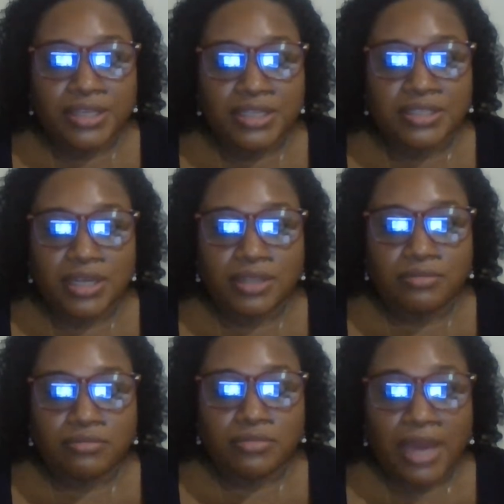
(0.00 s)
It's
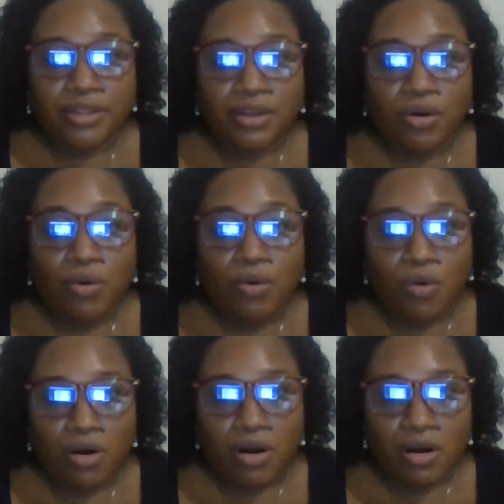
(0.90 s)
an
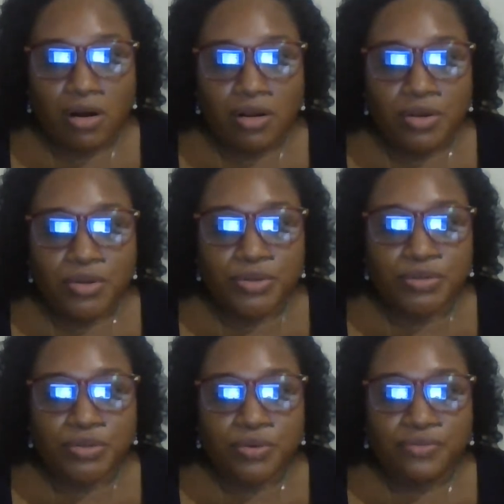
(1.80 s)
or.
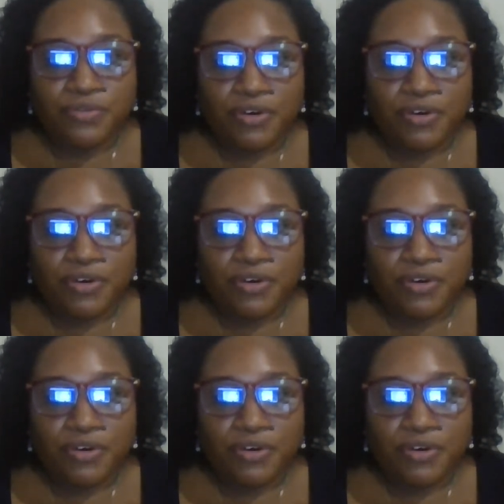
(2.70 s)
So for